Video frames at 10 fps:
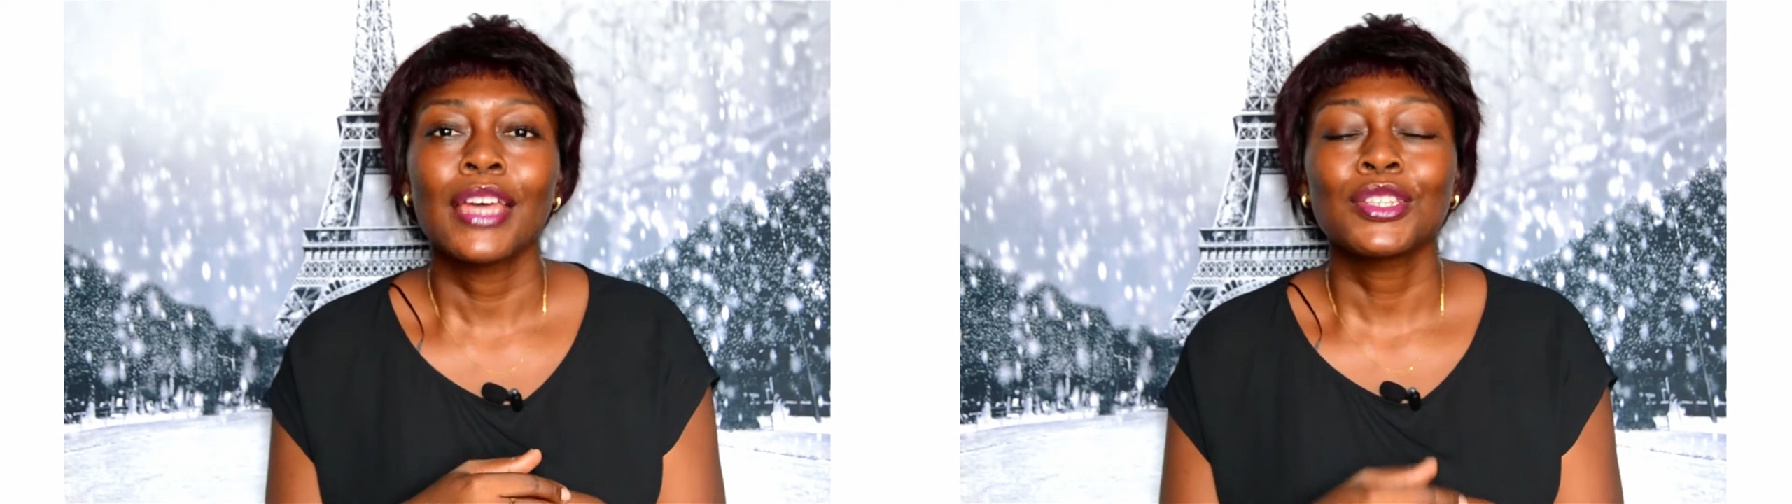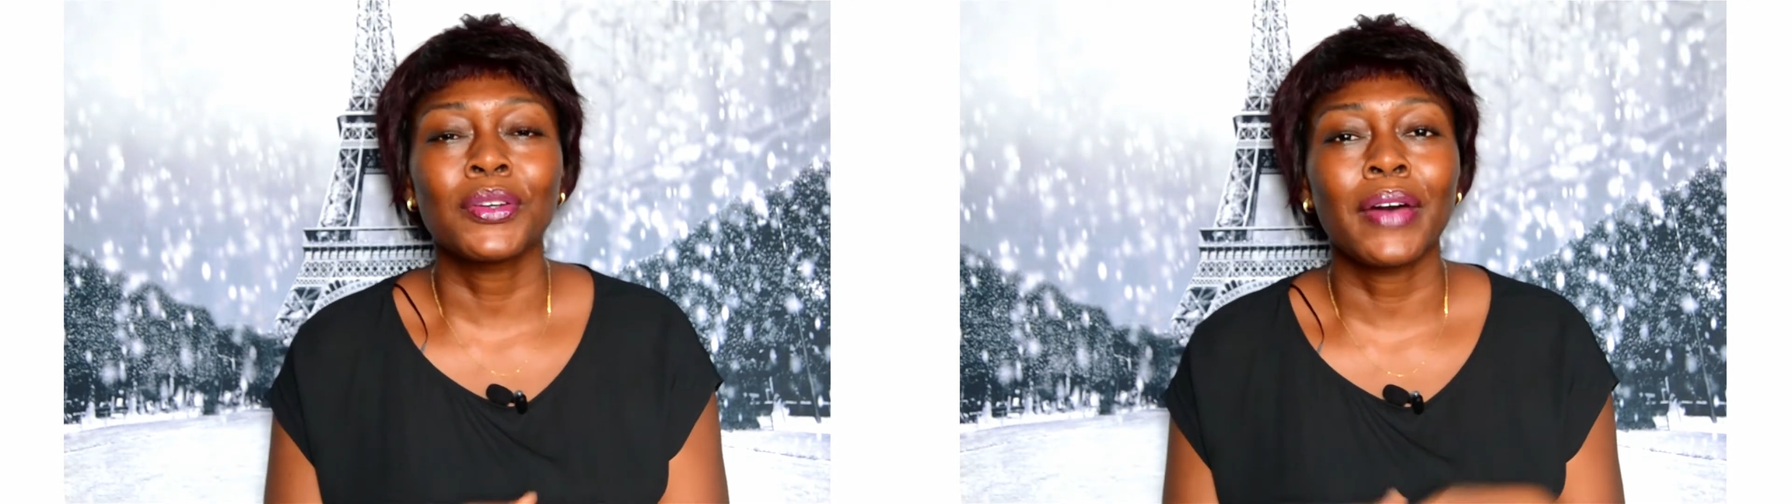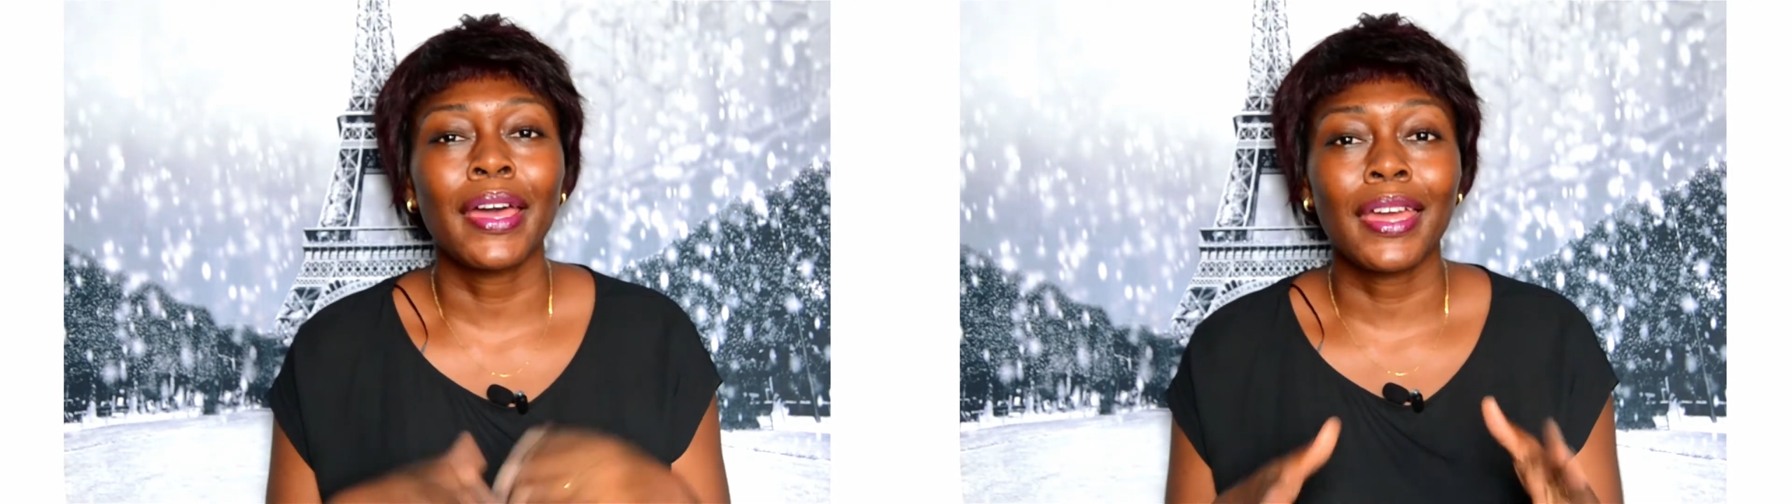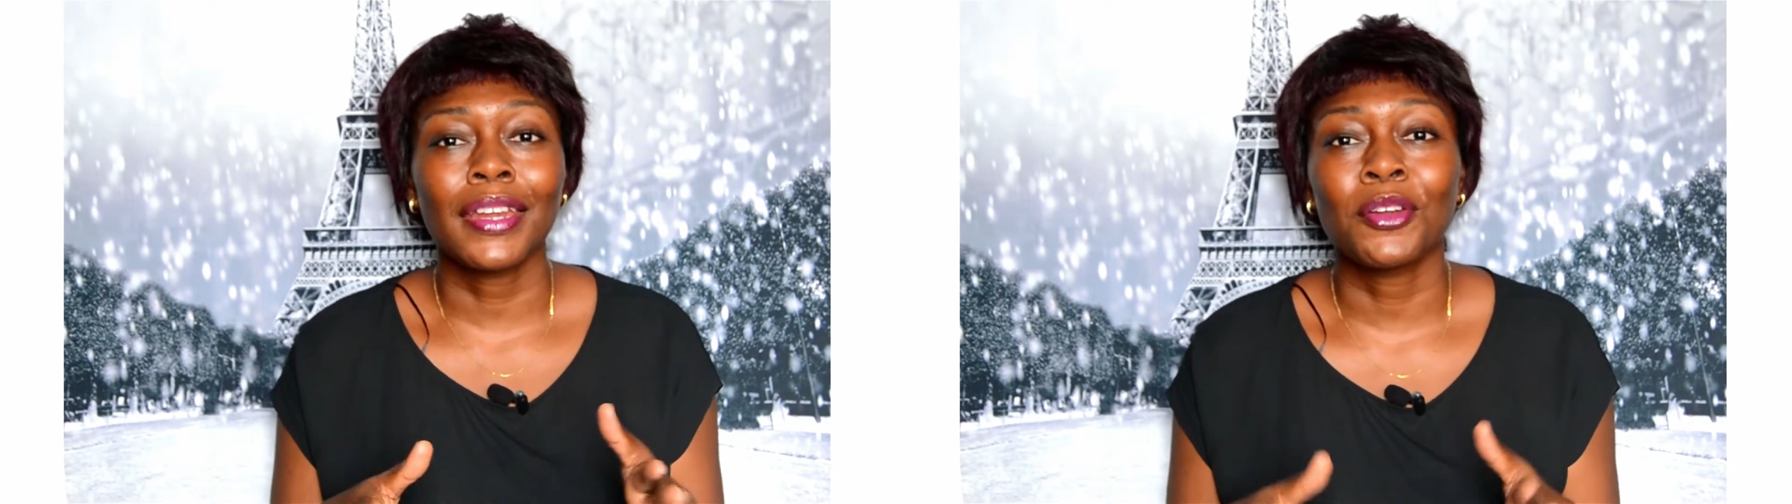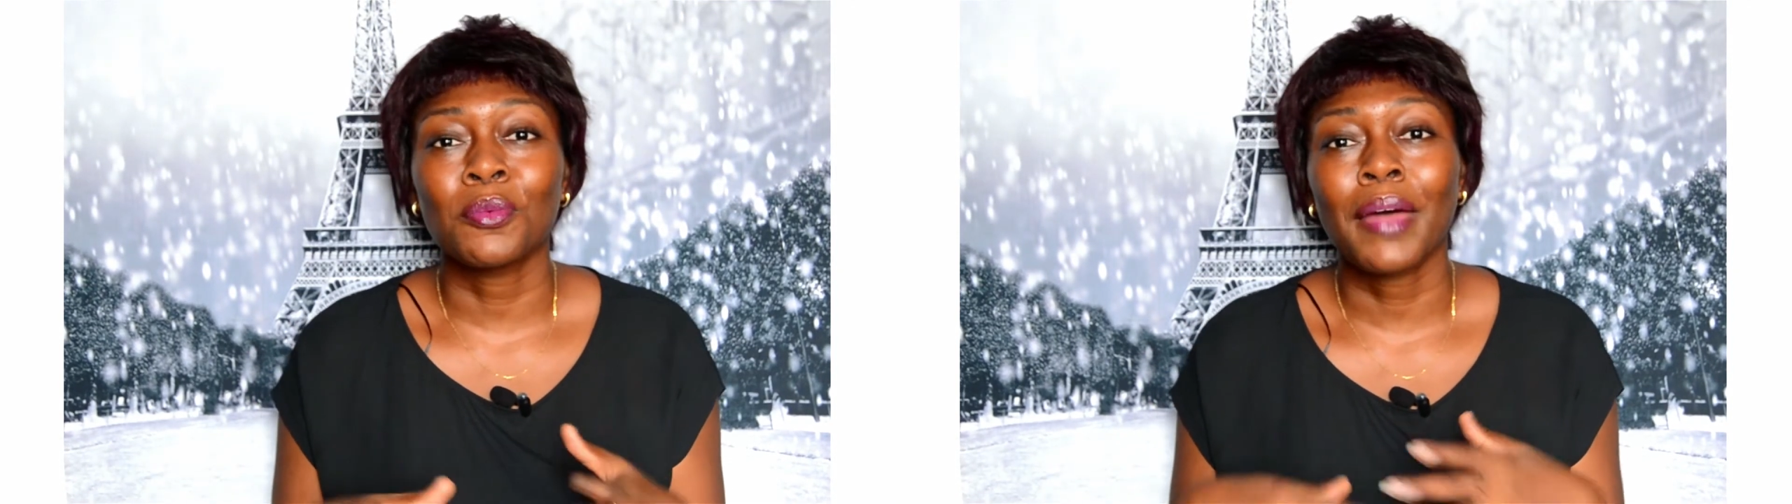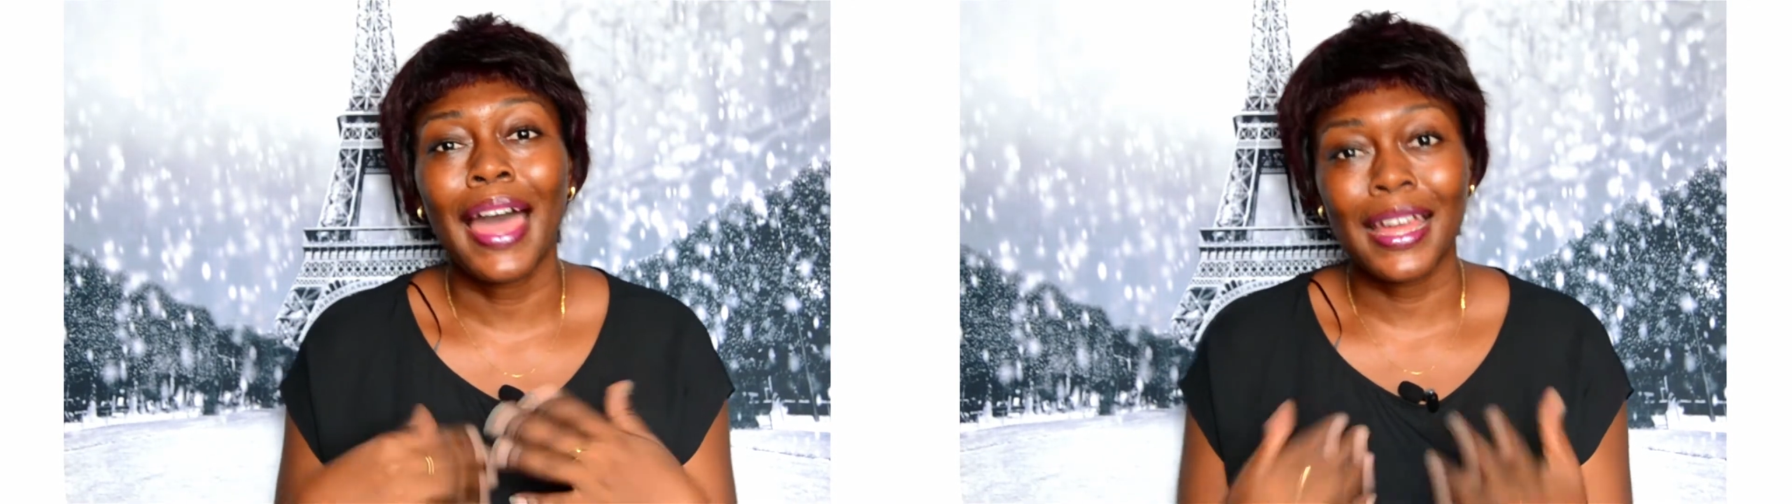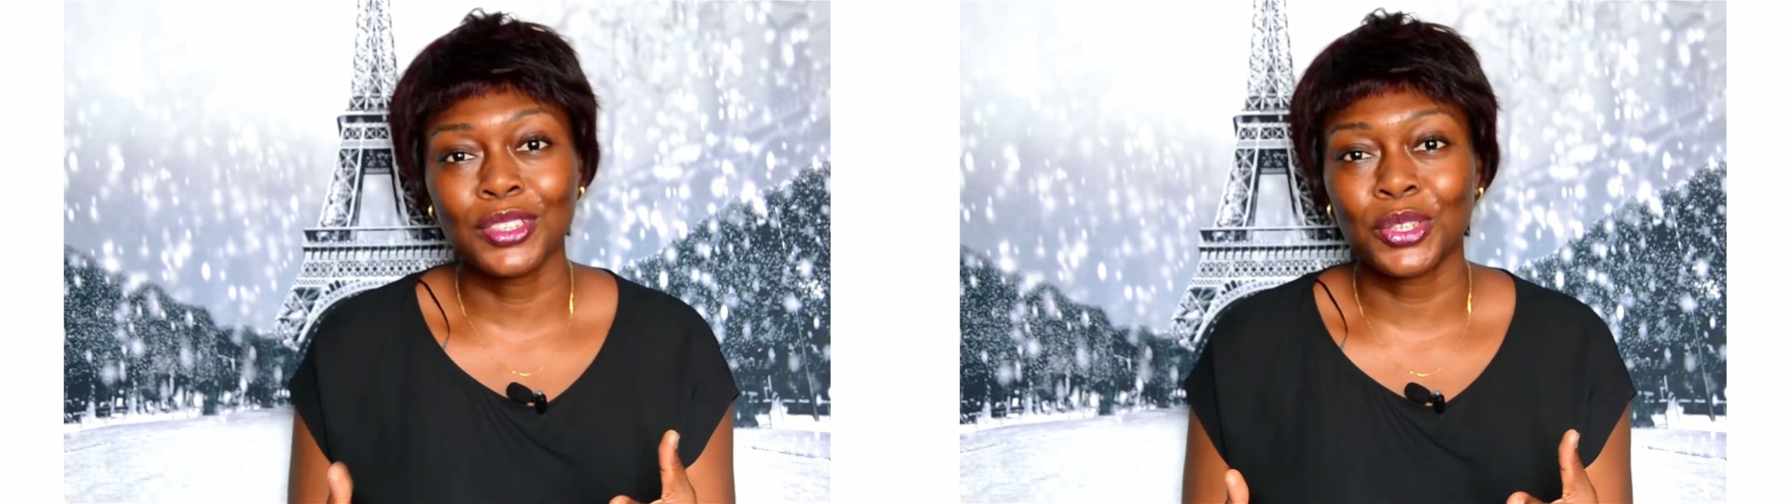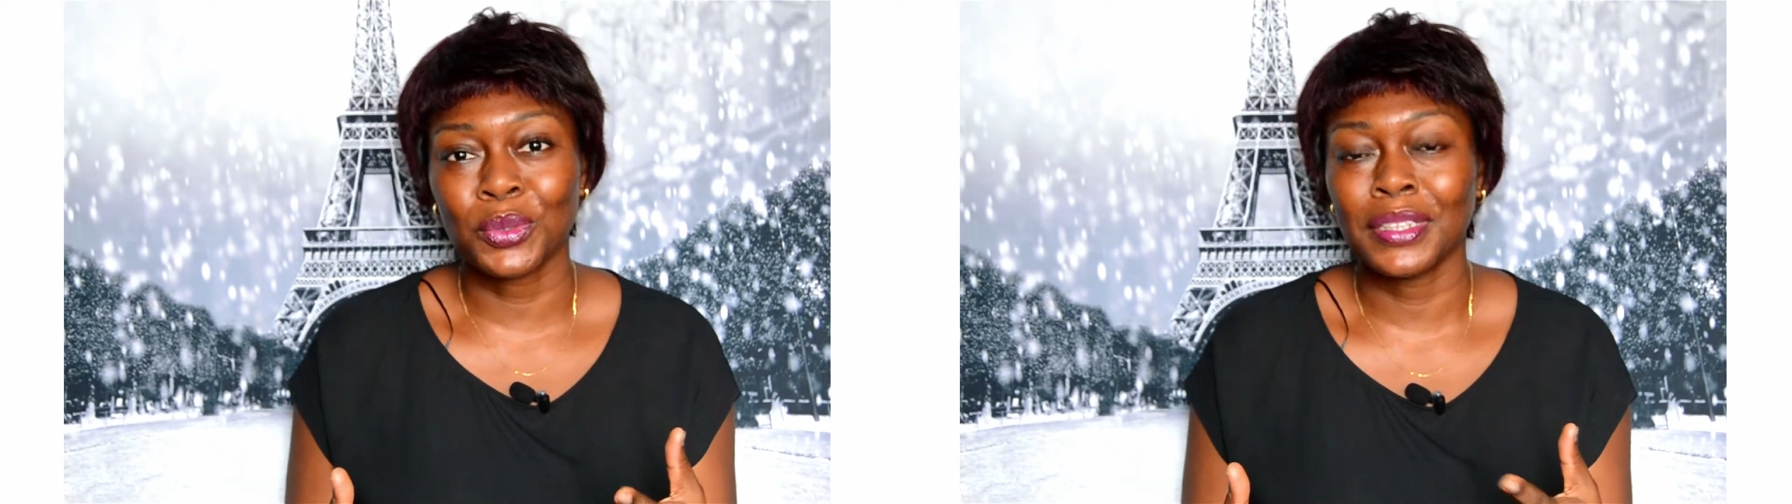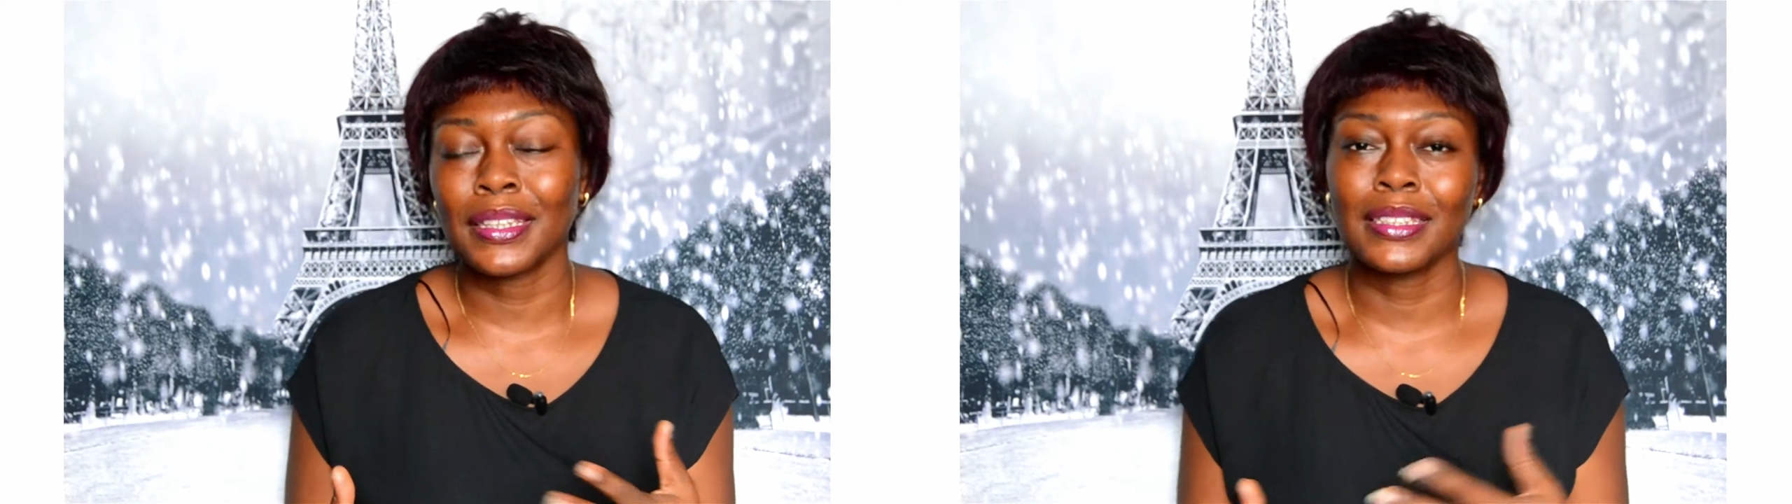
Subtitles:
So I ended up hand sewing